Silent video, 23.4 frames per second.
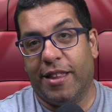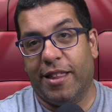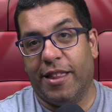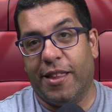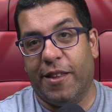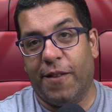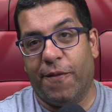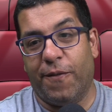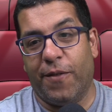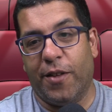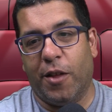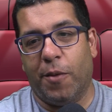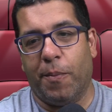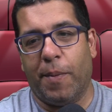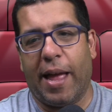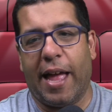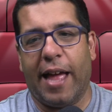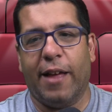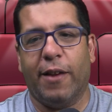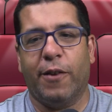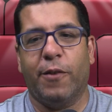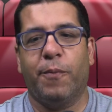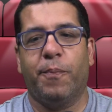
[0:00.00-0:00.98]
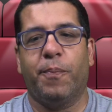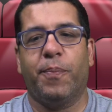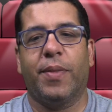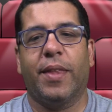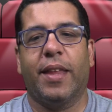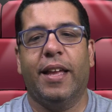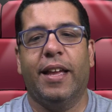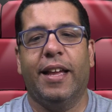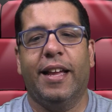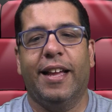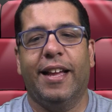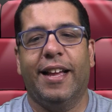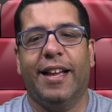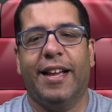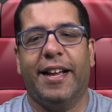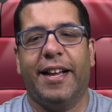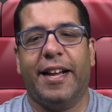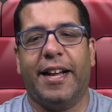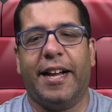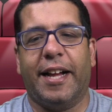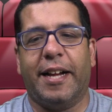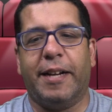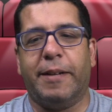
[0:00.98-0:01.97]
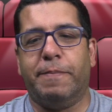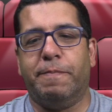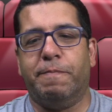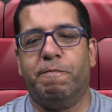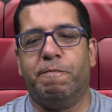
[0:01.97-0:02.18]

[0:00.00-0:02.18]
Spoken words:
the film at.